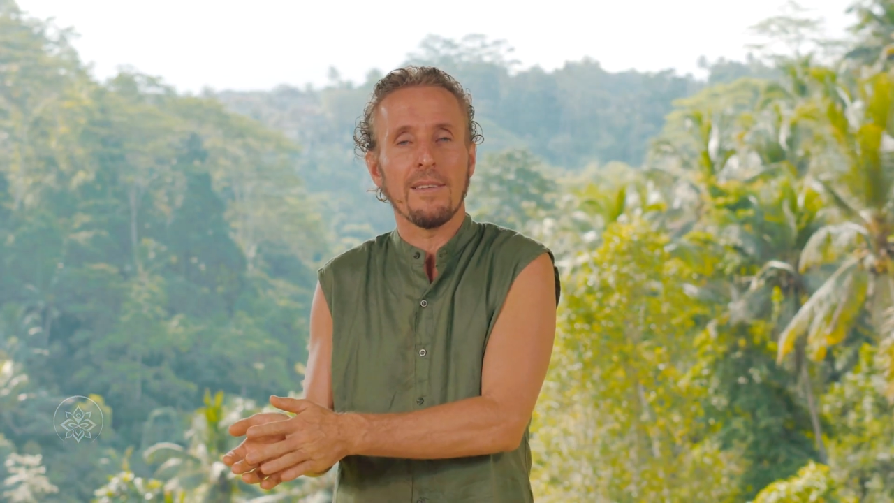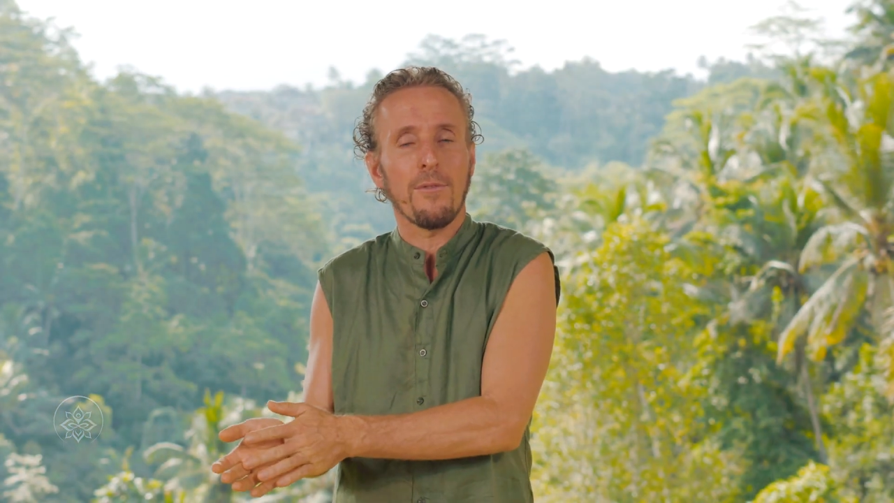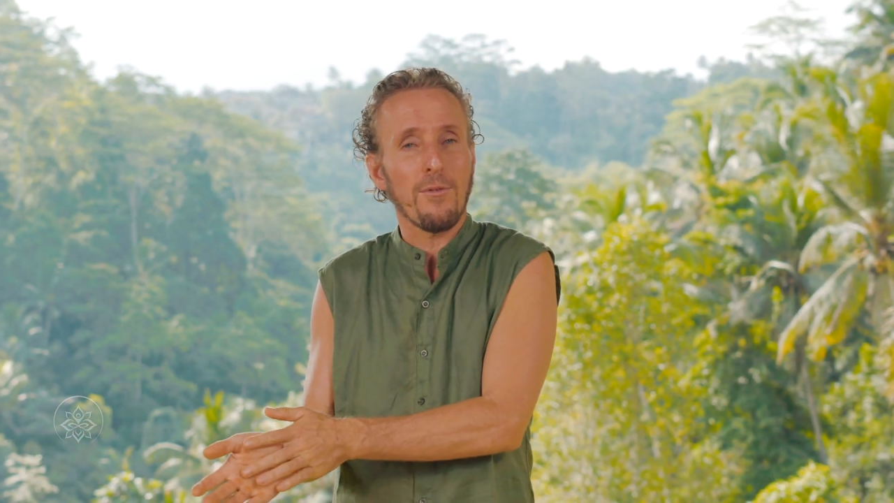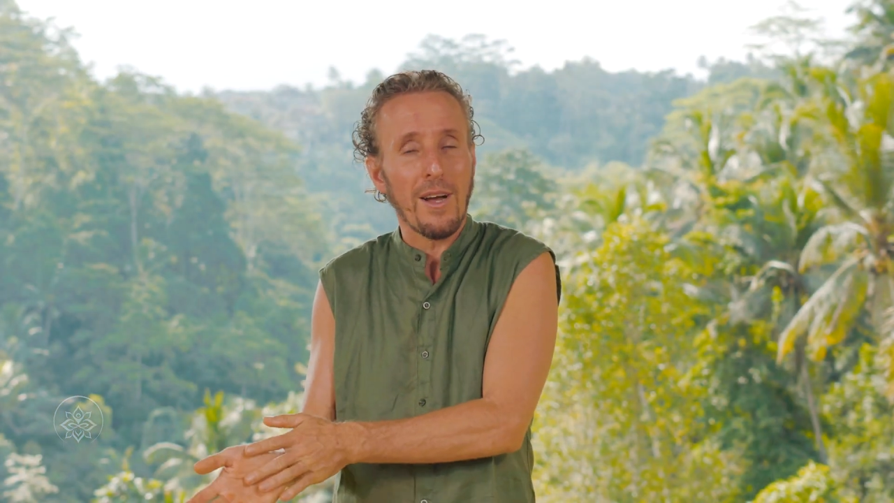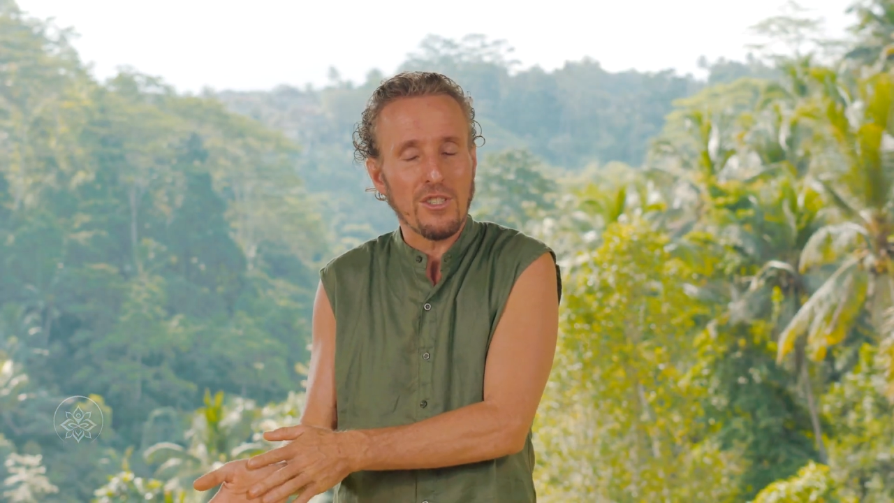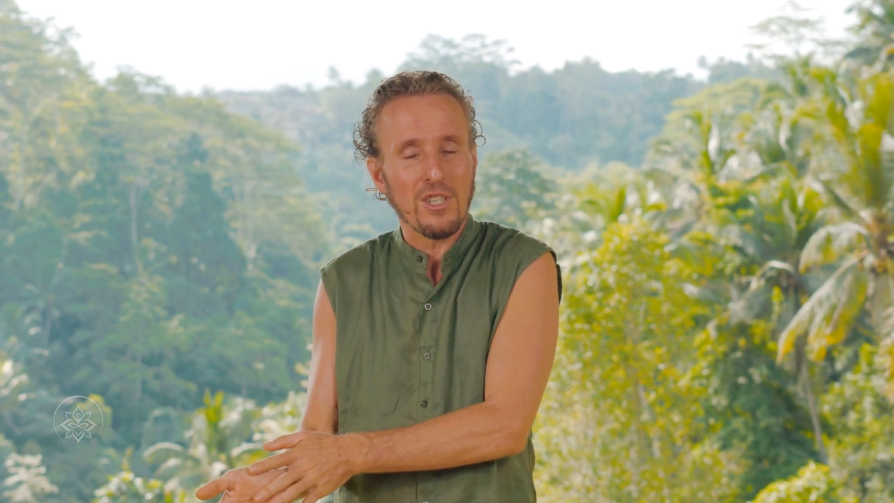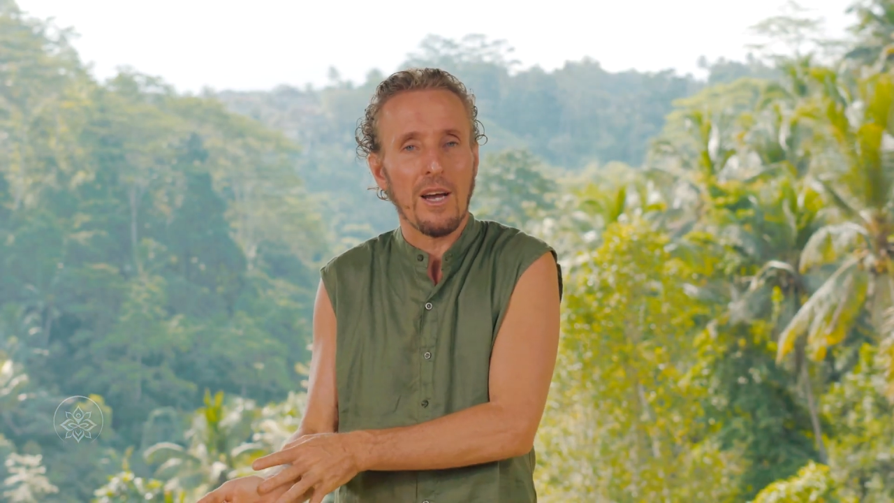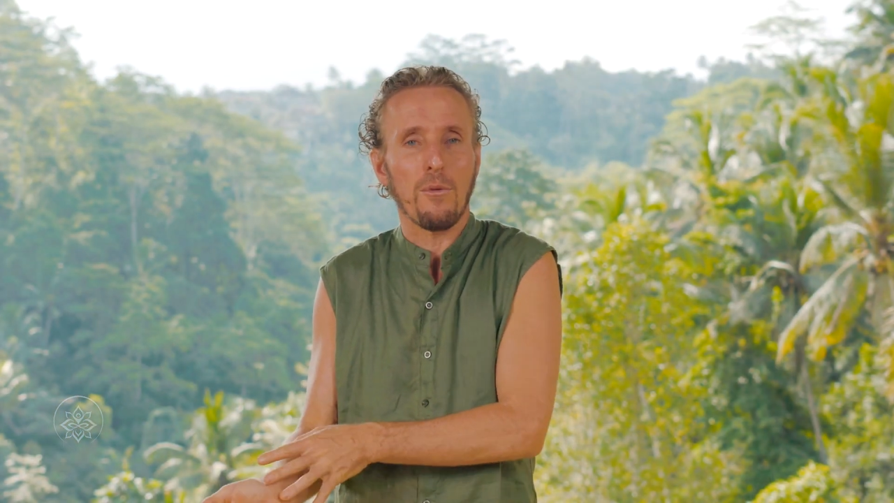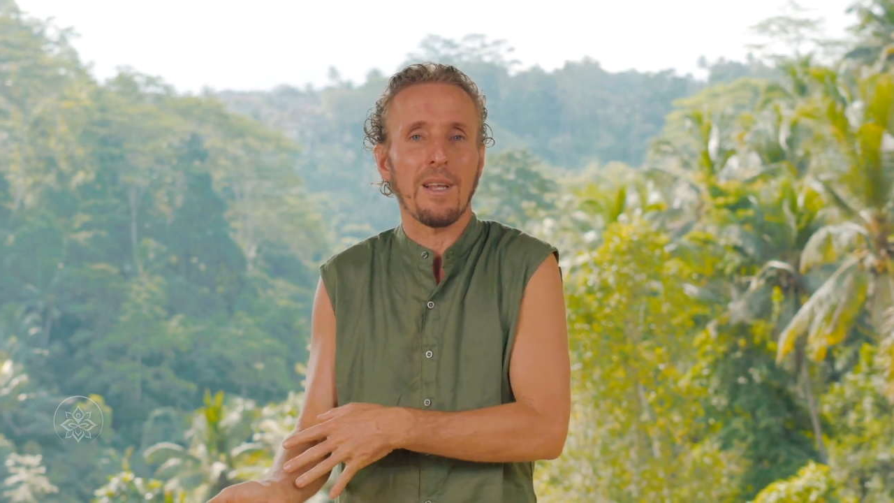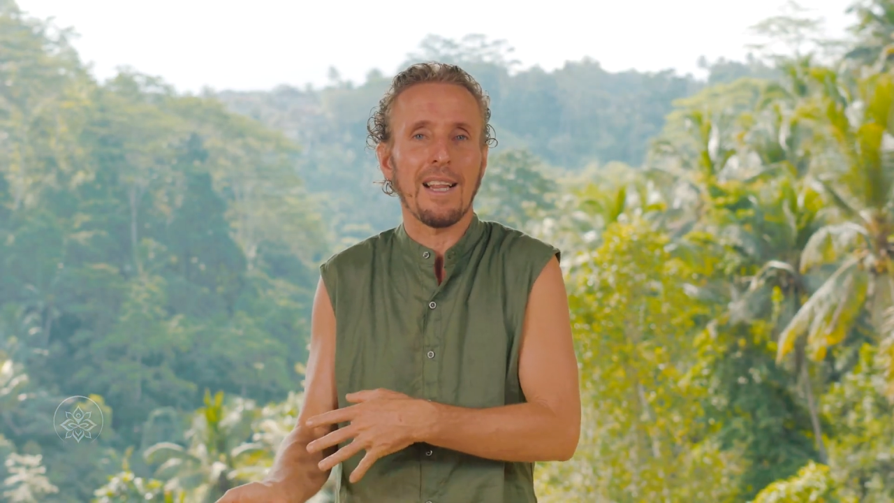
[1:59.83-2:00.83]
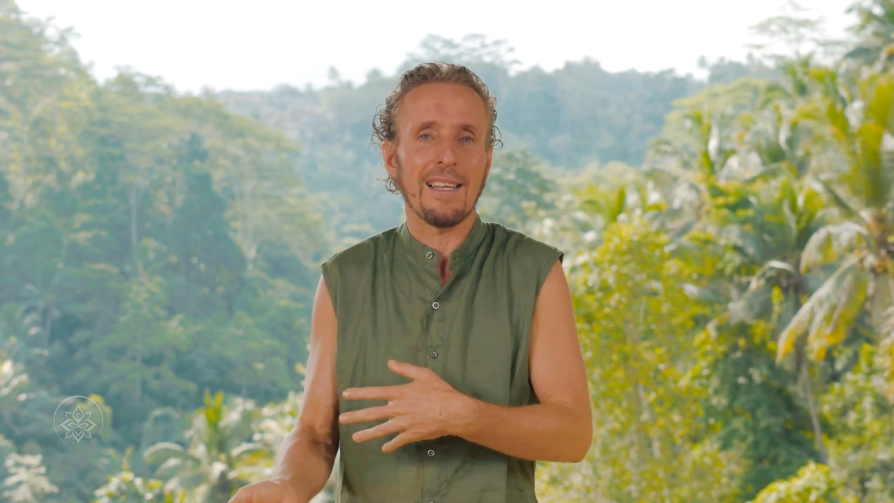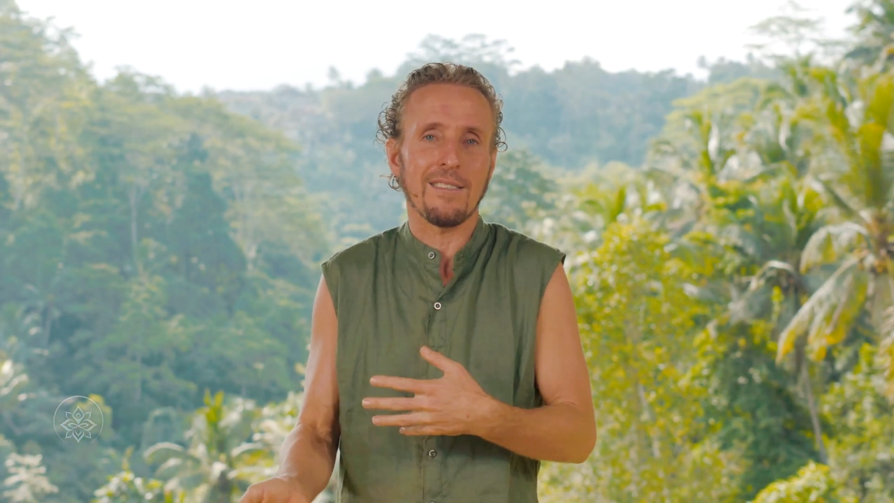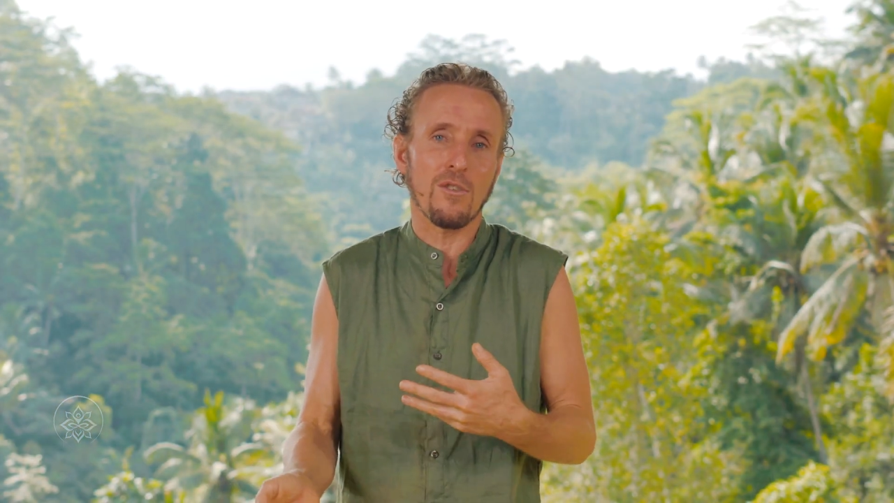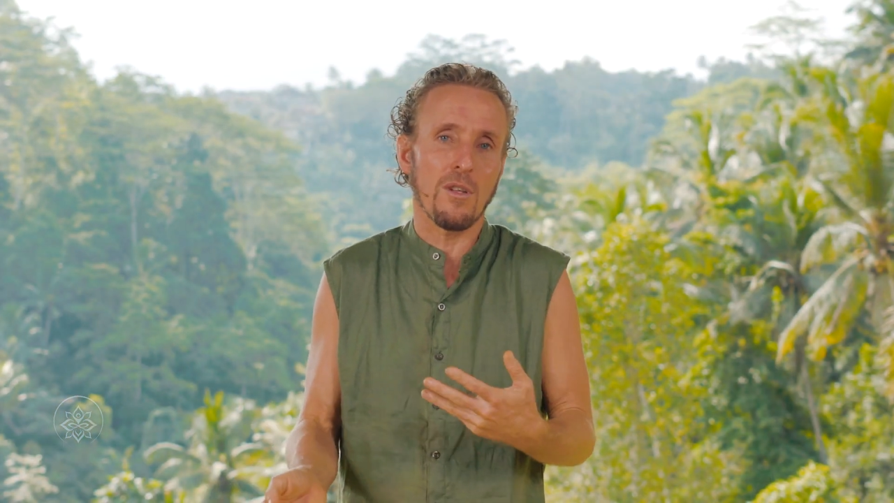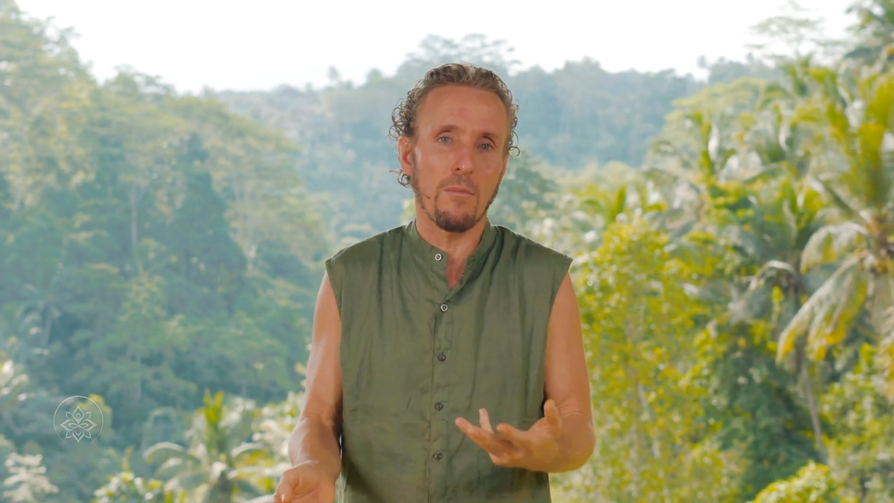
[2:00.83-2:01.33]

fascia relates to the